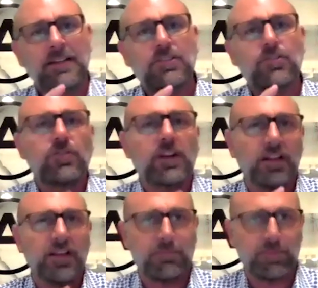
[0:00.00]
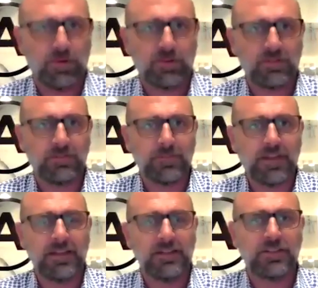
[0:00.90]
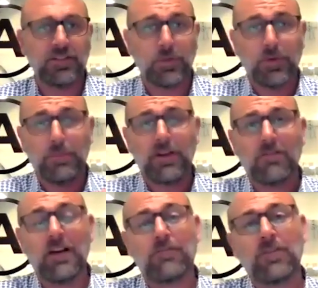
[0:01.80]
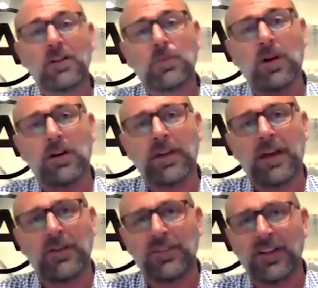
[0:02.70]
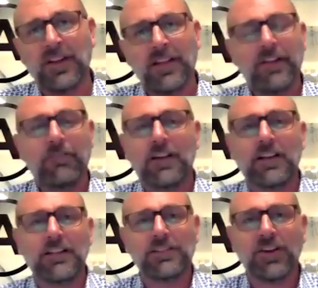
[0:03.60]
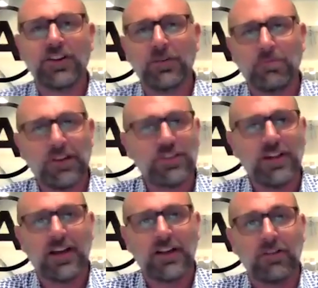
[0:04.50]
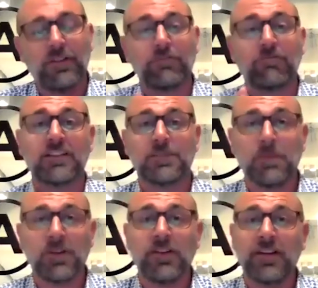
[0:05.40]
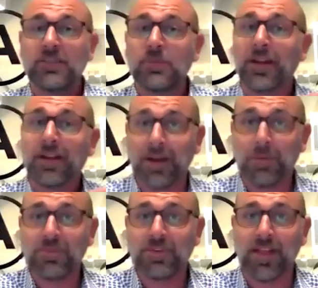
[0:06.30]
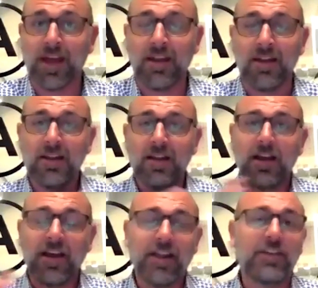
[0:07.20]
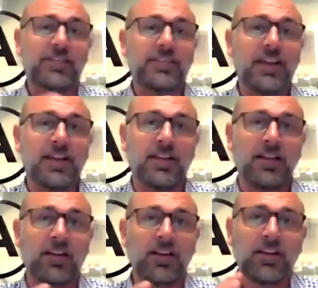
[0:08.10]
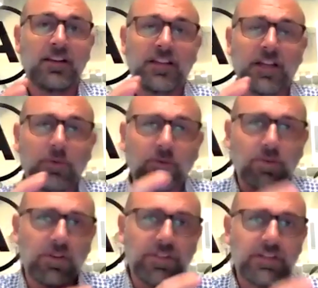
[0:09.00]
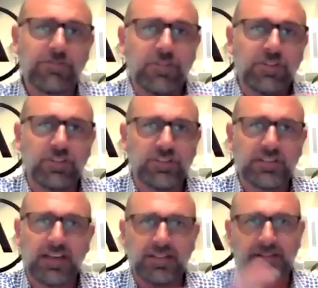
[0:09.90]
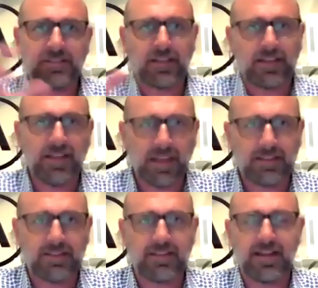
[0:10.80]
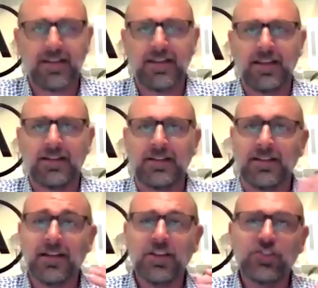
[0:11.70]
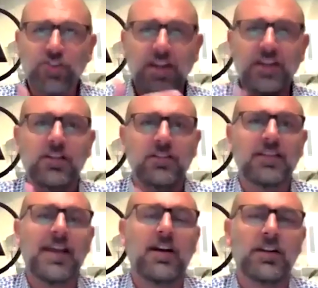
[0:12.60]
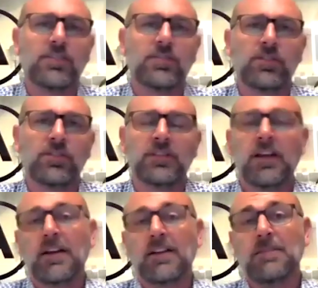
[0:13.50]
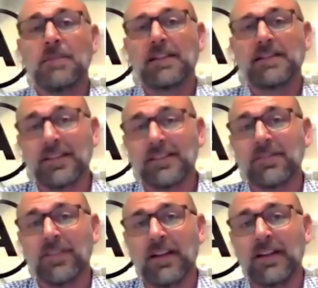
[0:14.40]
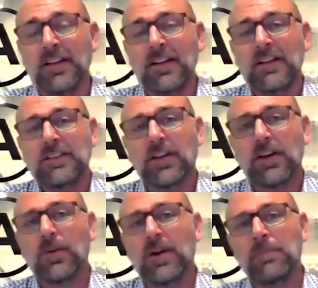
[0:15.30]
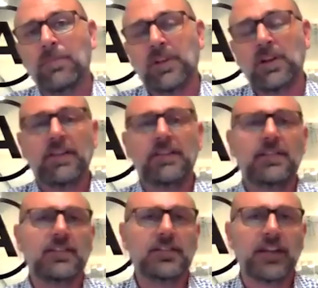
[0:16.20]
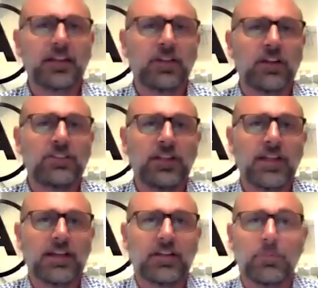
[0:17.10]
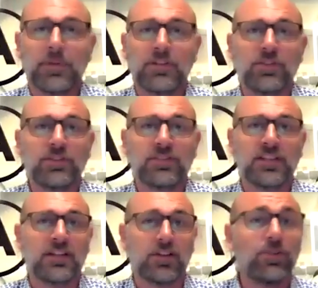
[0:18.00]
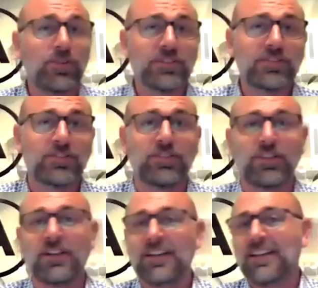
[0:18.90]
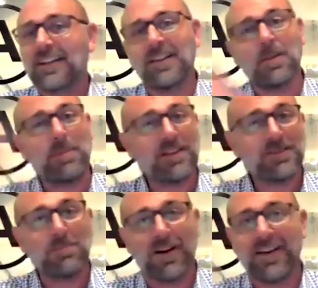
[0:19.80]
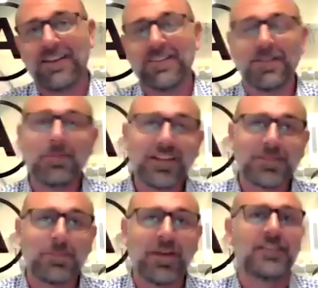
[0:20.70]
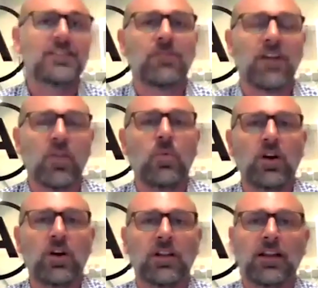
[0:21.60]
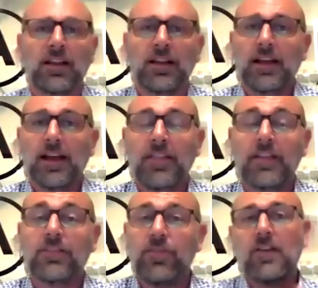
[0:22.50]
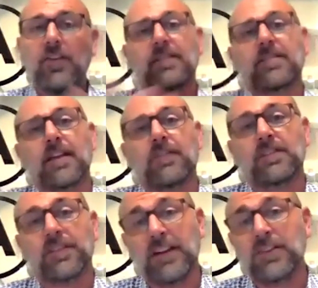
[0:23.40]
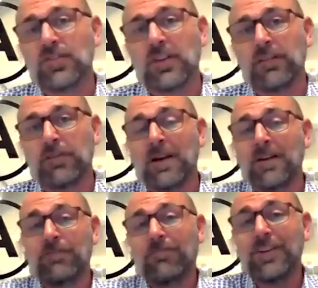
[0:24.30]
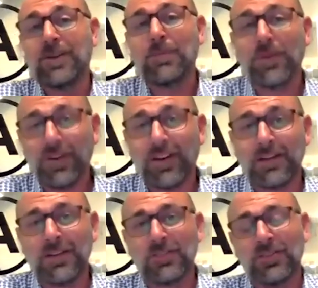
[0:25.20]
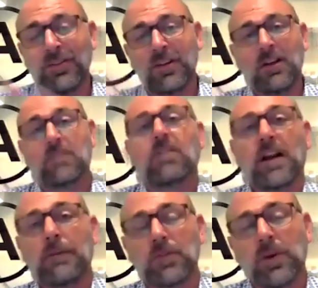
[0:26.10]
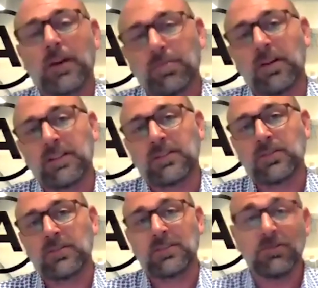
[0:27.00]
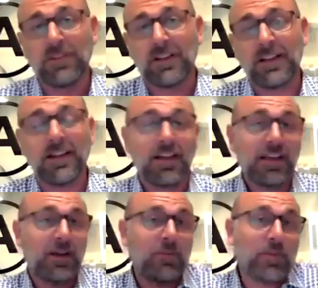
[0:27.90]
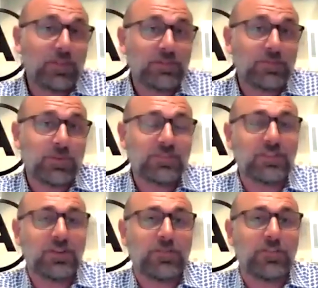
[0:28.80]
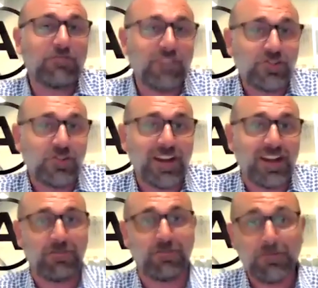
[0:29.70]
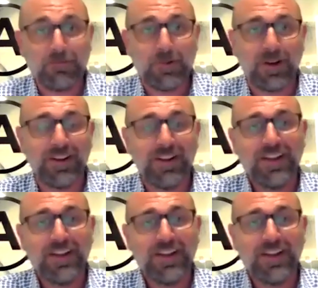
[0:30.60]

is critically important. And you know, we've been around for a little while now, and there really is no compression algorithm for experience when it comes to that. And understanding, you know, all of the different use cases, the connectors that are needed, and training those A I tools to make sense of that. So um, you know, this is a technology that can be used in a corner store, in the biggest miners, the biggest banks around the world. And there's various levels of entry from our free community edition right up to enterprise tools. So really, um, we've also, we also offer free training for everyone.